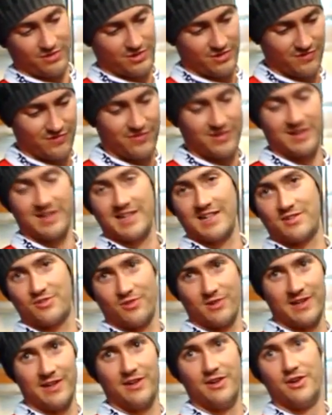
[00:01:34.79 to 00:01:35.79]

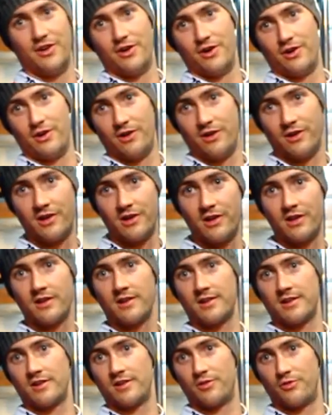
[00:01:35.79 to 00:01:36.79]
literally no
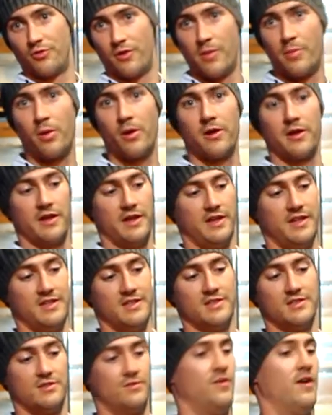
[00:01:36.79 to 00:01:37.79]
grip on it.
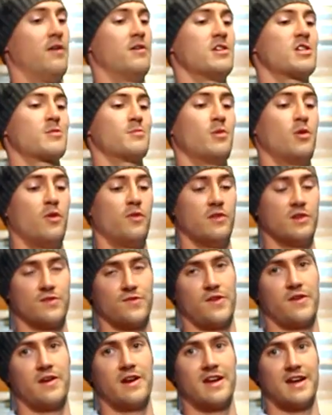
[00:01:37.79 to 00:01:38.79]
It is very smooth. It's
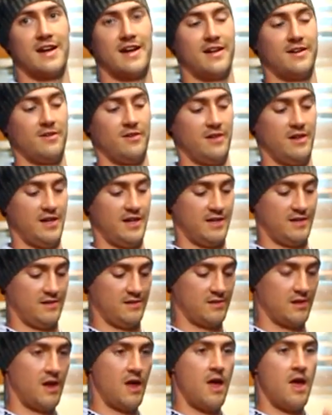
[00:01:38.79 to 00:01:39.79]
very kind on your
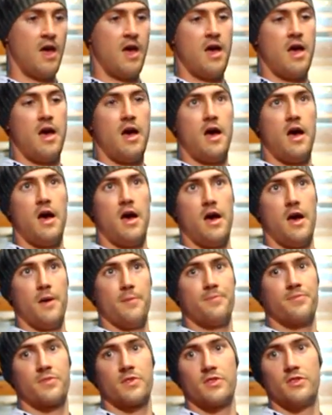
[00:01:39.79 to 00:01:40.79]
hands.
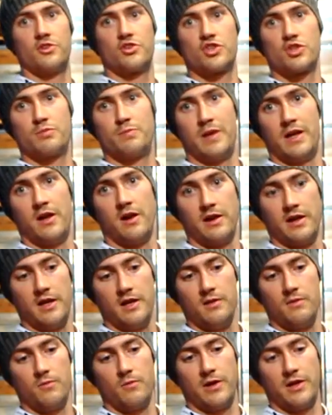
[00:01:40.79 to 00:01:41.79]
The spin on
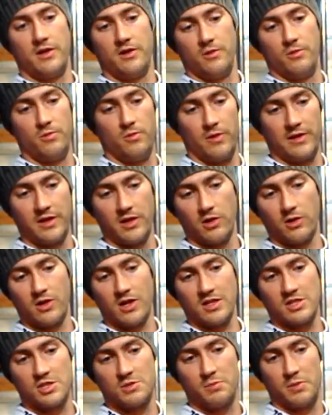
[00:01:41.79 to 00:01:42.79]
it, when you look
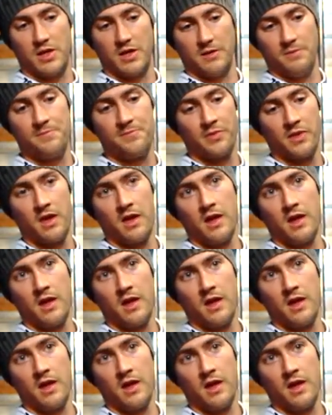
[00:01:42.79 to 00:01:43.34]
at spin,